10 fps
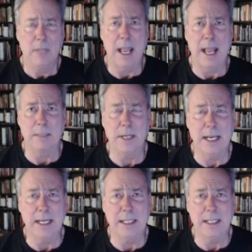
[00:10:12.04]
at the
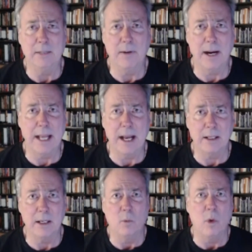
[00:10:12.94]
beginning to find out, you
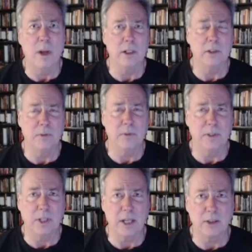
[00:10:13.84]
know, what your
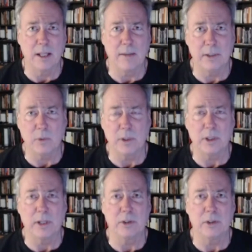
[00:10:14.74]
sophistication level is,
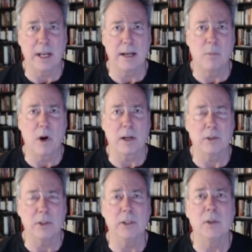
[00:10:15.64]
what your understanding of
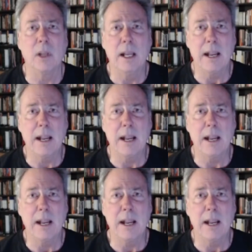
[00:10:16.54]
markets is,